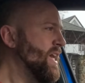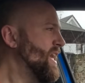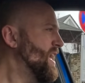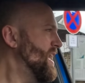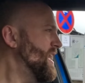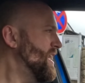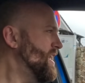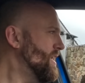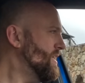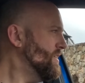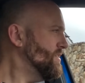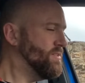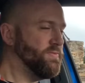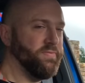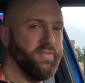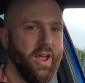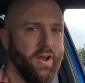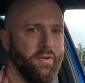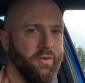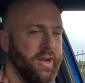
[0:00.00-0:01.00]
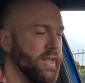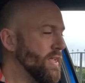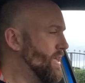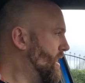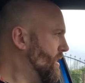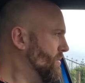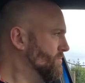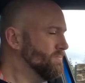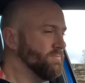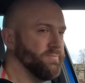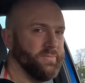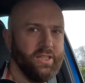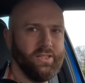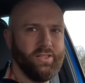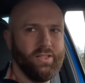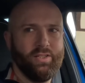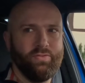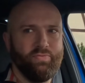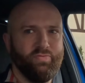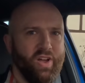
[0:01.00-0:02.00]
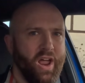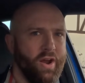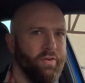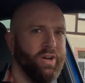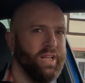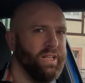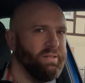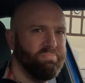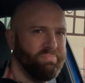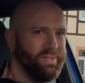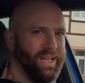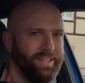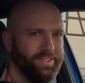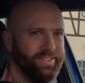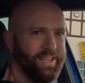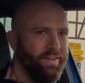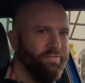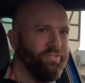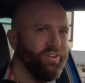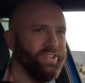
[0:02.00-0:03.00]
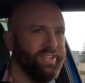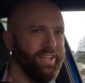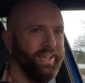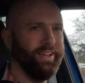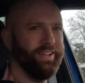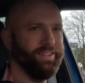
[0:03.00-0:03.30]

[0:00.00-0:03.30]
It is very, it's just very, does everything.